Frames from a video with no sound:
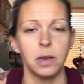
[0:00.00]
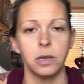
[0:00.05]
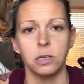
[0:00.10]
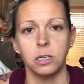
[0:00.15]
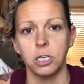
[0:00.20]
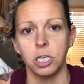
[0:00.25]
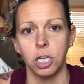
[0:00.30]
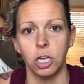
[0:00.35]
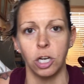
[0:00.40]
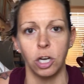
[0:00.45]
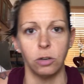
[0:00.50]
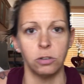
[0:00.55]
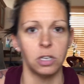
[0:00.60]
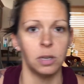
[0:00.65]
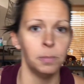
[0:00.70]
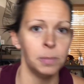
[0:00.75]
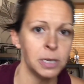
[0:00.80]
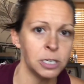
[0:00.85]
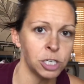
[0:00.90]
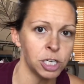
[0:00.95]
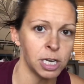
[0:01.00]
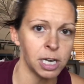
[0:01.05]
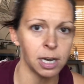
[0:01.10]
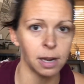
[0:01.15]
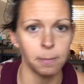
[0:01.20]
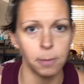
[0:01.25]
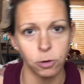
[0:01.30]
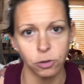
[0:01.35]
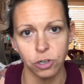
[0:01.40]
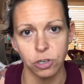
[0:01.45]
and, you know, to binge
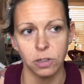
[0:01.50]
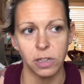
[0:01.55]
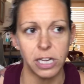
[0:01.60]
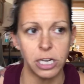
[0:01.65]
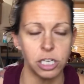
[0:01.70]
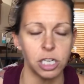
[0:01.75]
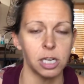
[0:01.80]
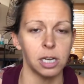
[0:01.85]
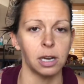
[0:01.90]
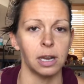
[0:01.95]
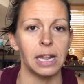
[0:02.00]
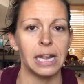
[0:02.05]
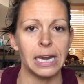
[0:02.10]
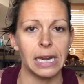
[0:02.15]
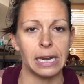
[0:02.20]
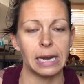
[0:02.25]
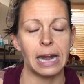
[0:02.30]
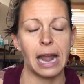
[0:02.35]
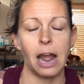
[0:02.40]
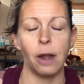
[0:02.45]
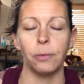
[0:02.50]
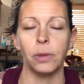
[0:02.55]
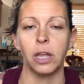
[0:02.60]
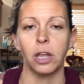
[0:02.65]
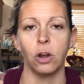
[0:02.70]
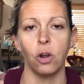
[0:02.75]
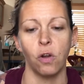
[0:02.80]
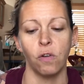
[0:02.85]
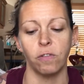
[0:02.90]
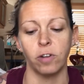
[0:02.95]
eating, emotional eating, and how we
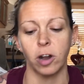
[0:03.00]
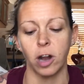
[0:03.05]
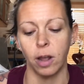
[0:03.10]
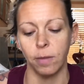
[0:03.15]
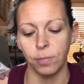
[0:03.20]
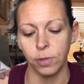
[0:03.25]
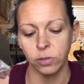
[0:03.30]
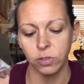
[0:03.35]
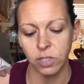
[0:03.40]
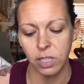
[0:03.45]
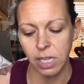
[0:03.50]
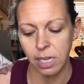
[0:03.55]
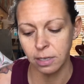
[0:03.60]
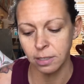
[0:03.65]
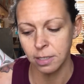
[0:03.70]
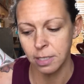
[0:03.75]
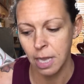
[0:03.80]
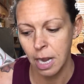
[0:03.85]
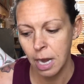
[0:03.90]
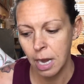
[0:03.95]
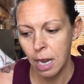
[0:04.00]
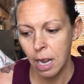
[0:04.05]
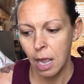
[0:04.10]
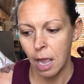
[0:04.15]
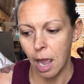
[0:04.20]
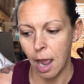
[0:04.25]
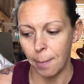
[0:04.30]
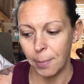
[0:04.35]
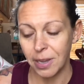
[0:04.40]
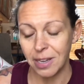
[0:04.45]
can overcome those things.
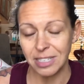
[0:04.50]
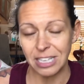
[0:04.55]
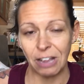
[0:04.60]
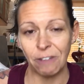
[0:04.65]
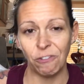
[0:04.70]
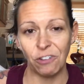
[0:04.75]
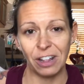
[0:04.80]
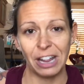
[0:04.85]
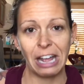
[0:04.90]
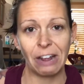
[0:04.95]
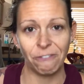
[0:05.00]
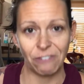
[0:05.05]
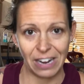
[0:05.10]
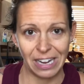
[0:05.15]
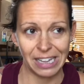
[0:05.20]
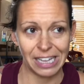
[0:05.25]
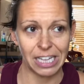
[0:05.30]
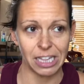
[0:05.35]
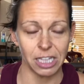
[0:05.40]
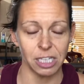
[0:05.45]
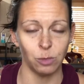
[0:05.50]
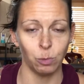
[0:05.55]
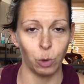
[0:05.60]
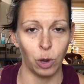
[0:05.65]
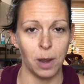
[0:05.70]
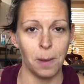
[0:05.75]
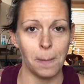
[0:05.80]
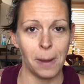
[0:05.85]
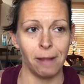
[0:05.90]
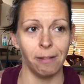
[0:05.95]
Because I feel like finally at this
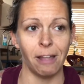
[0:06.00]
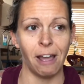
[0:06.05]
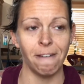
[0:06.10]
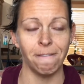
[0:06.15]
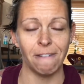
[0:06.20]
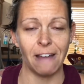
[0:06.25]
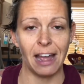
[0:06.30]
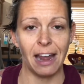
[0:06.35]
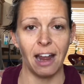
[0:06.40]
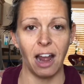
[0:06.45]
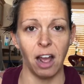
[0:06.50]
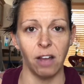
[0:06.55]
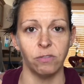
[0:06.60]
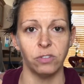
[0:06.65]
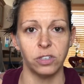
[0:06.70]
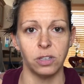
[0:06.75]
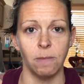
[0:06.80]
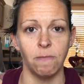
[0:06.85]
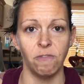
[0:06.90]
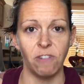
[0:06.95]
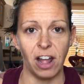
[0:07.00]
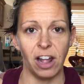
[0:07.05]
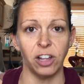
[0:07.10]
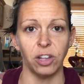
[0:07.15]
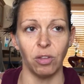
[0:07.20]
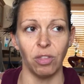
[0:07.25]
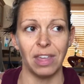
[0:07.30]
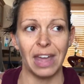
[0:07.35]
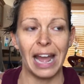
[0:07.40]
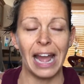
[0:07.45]
point in my life, I have some
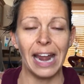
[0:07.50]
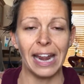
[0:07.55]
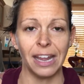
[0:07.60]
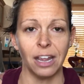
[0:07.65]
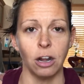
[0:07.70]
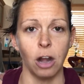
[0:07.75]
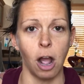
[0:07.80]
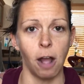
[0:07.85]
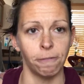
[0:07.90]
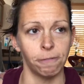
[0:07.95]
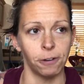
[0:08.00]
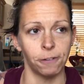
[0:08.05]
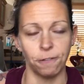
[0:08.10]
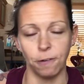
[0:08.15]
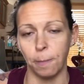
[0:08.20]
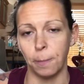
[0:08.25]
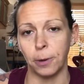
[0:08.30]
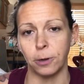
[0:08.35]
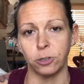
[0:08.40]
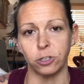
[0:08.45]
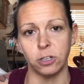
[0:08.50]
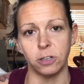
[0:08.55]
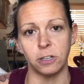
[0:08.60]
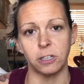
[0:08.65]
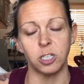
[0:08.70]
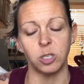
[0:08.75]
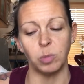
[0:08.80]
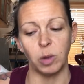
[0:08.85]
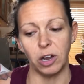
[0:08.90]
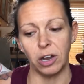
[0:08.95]
value that I can offer from personal
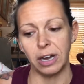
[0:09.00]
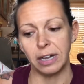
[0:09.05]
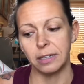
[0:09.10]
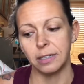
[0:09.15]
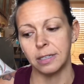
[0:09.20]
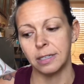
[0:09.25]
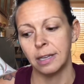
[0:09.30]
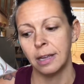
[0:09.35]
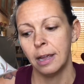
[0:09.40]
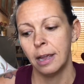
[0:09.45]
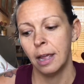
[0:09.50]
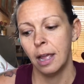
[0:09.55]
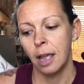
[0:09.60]
experience.